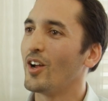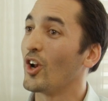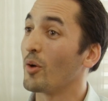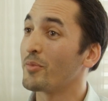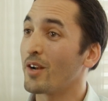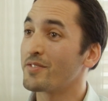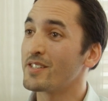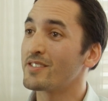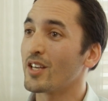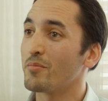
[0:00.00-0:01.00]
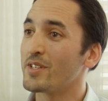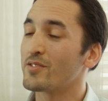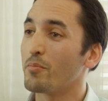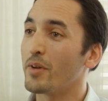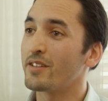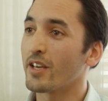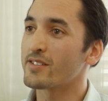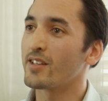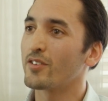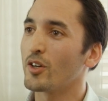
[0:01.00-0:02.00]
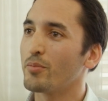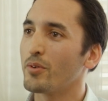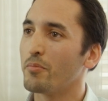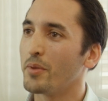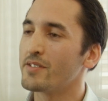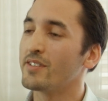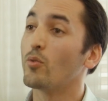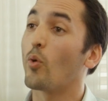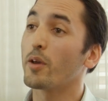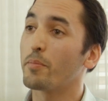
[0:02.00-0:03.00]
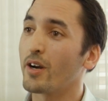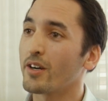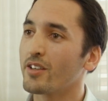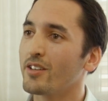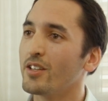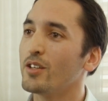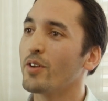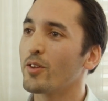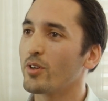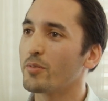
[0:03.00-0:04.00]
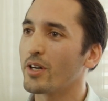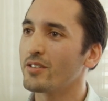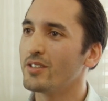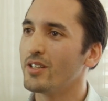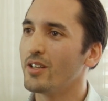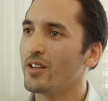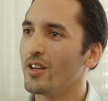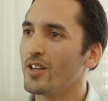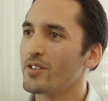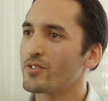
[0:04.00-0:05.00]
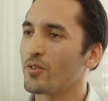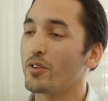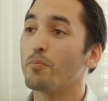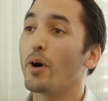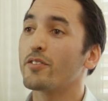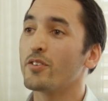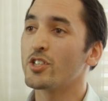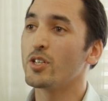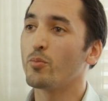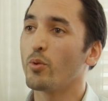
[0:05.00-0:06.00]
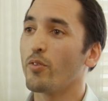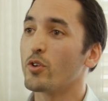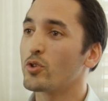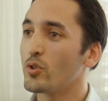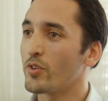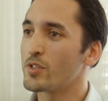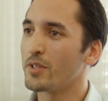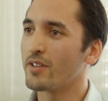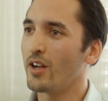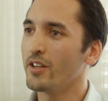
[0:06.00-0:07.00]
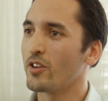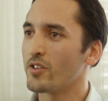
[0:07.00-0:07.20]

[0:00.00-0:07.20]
Lambda Health System is a Medtech startup based in Y-Park in Yverdon-les-Bains, so in partnership with the C H U V hospital in